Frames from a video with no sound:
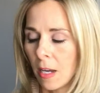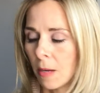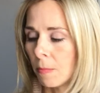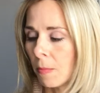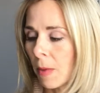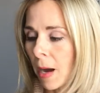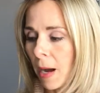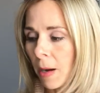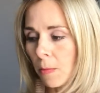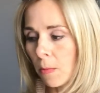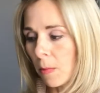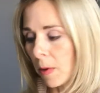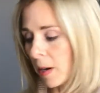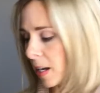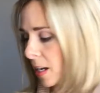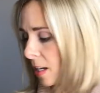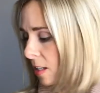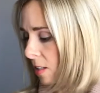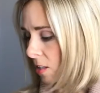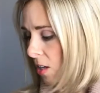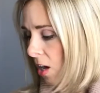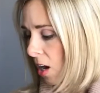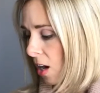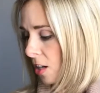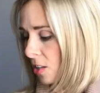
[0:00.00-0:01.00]
My
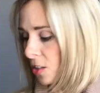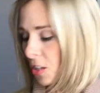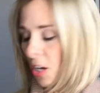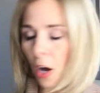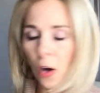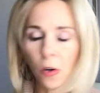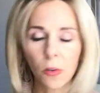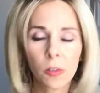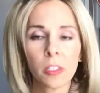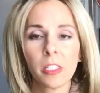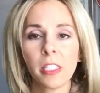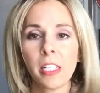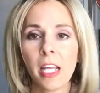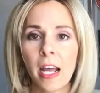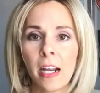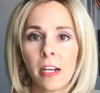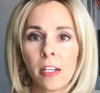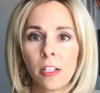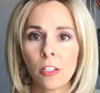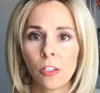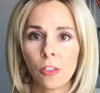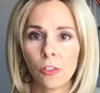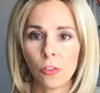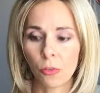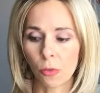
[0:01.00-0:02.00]
wigs are totally out
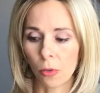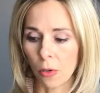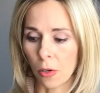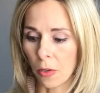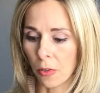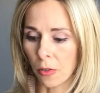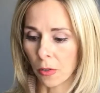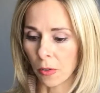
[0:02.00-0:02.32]
of control.